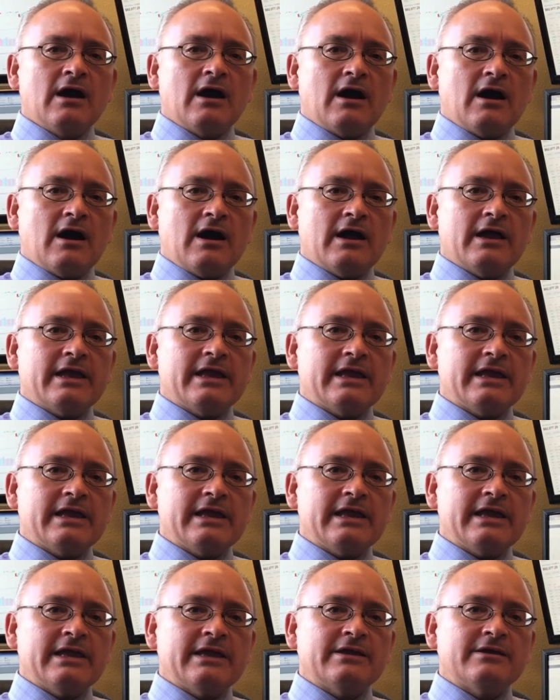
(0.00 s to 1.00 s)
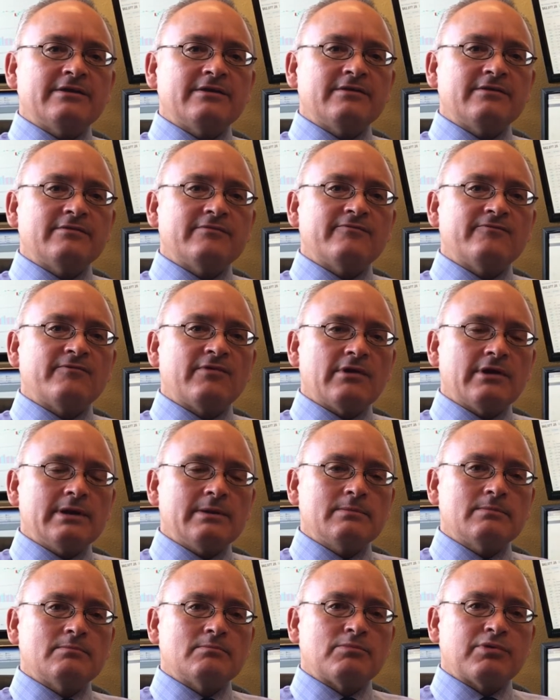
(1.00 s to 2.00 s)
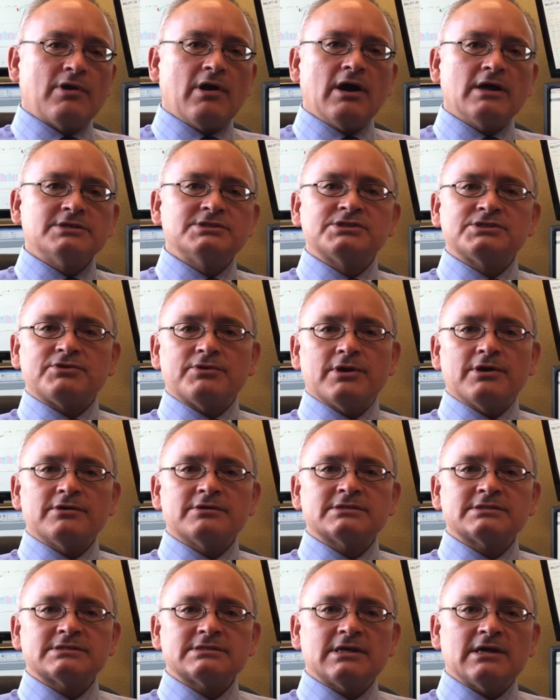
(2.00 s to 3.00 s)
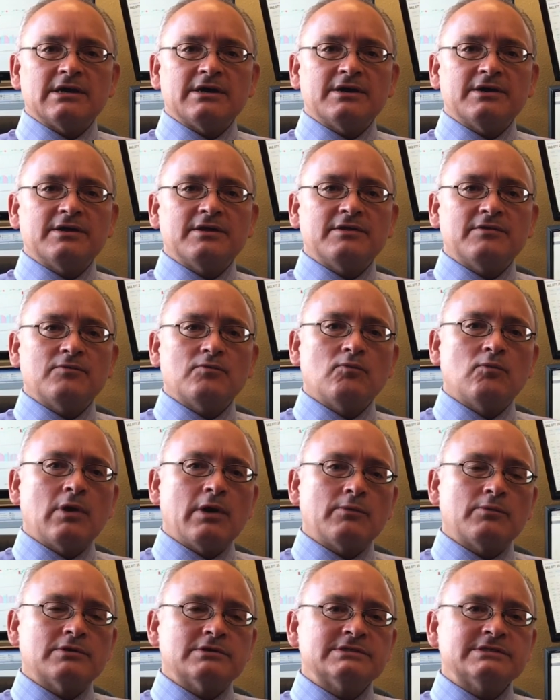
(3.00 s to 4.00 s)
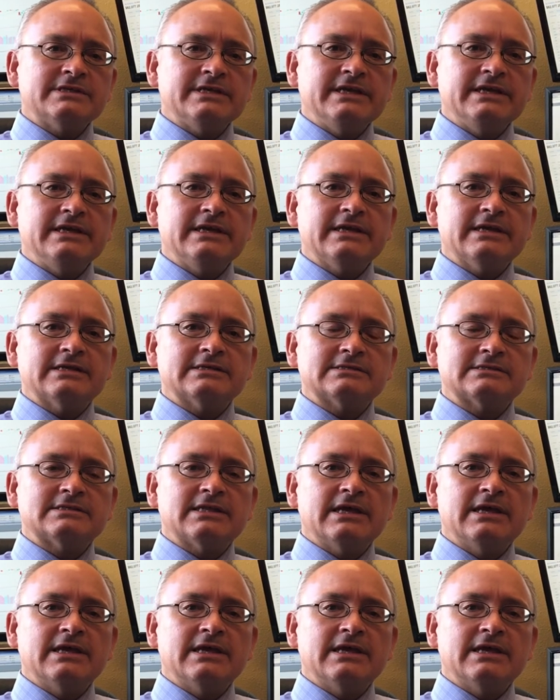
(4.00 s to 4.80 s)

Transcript: in very broad strokes, what we're seeing is